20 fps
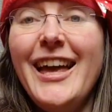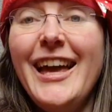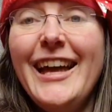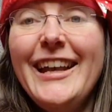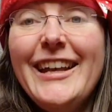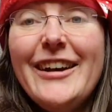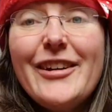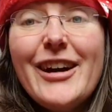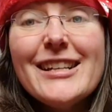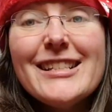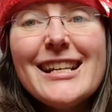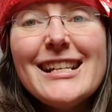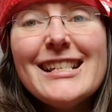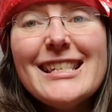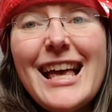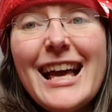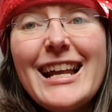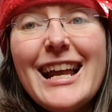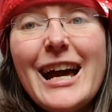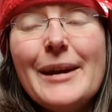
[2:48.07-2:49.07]
Now, as I
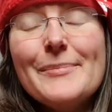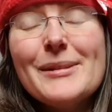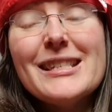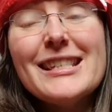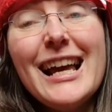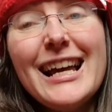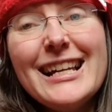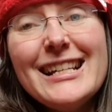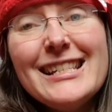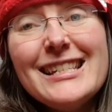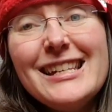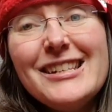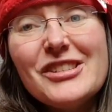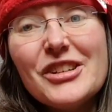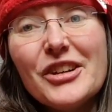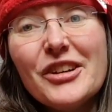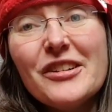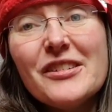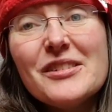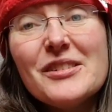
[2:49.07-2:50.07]
said, I'm a science
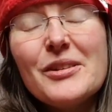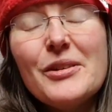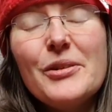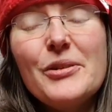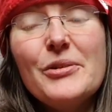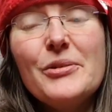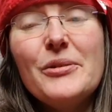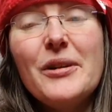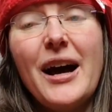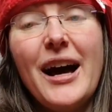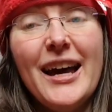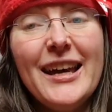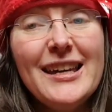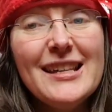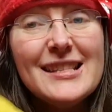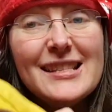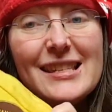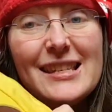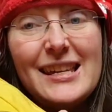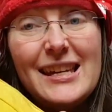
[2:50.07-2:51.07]
teacher, so I
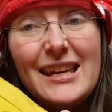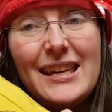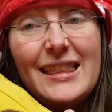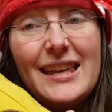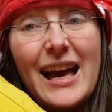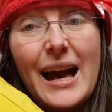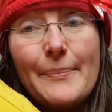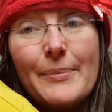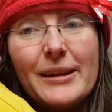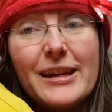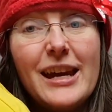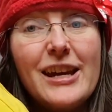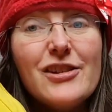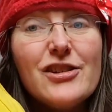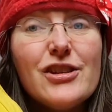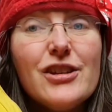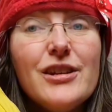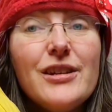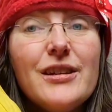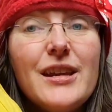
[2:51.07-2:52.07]
can see the
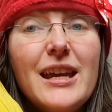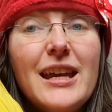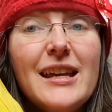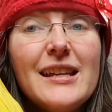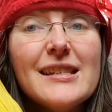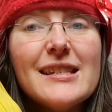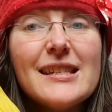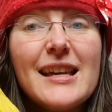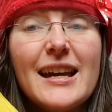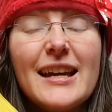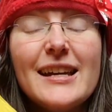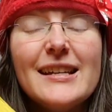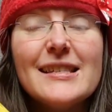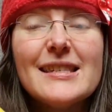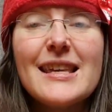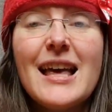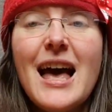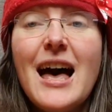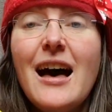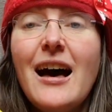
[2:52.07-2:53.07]
application in
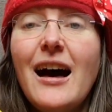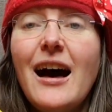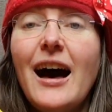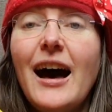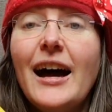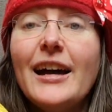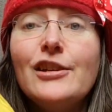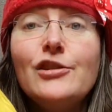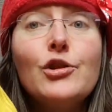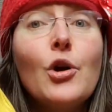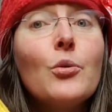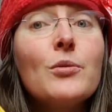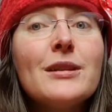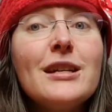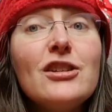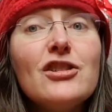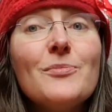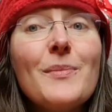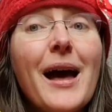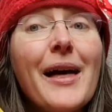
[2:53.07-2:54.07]
science. I don't
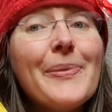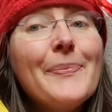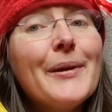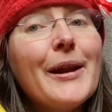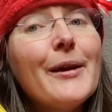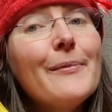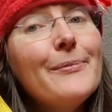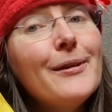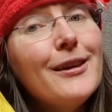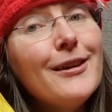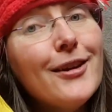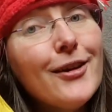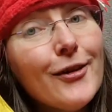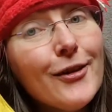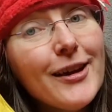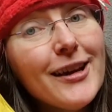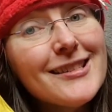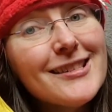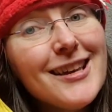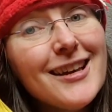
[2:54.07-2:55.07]
teach math, but I'd be
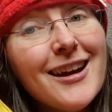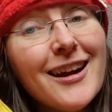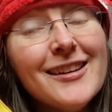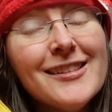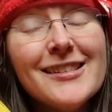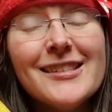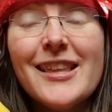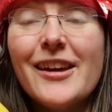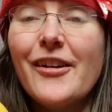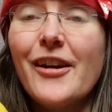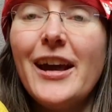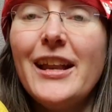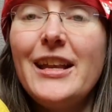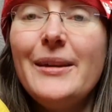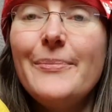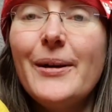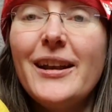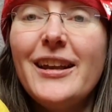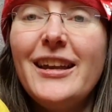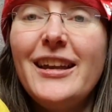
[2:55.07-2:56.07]
curious, is there
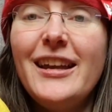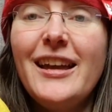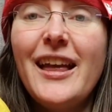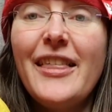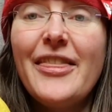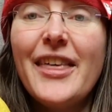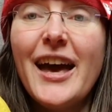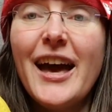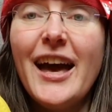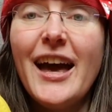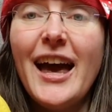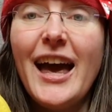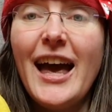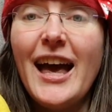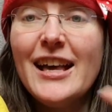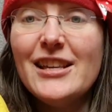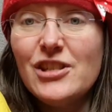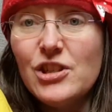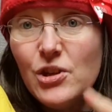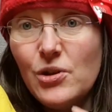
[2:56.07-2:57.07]
anybody that
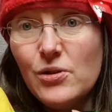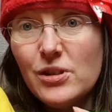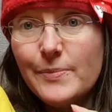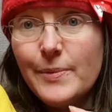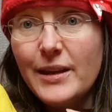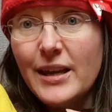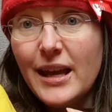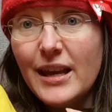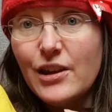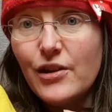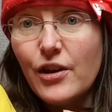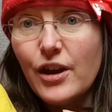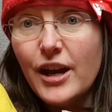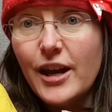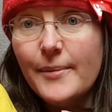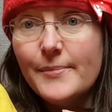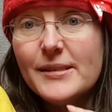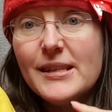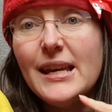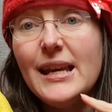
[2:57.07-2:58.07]
has used
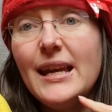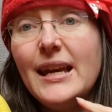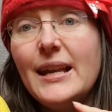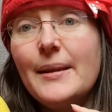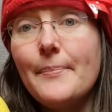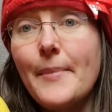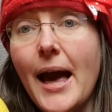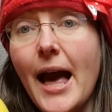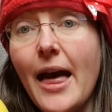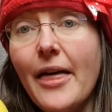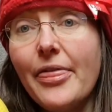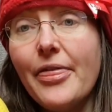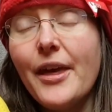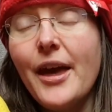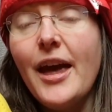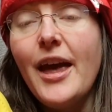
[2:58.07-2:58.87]
Bananagrams in math?